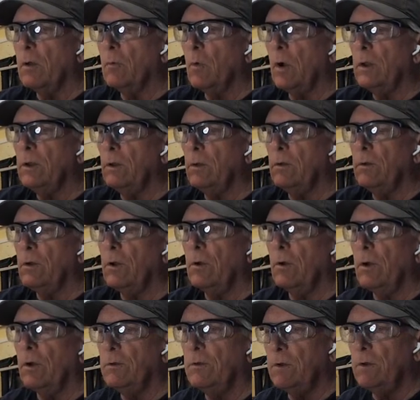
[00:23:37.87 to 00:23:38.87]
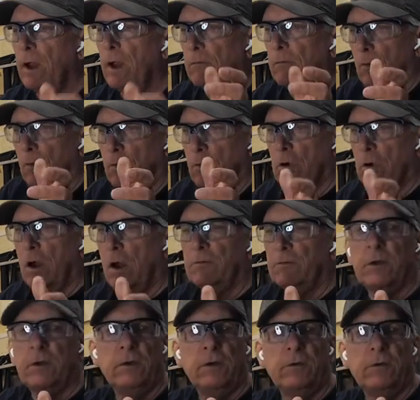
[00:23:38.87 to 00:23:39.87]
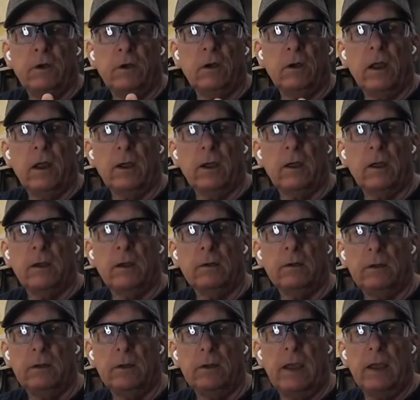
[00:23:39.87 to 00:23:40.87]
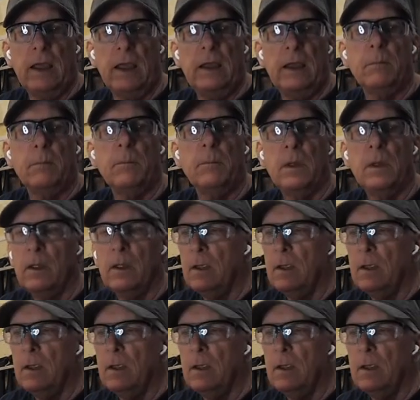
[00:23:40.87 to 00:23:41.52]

And what you do is you have little crosshairs here like a game,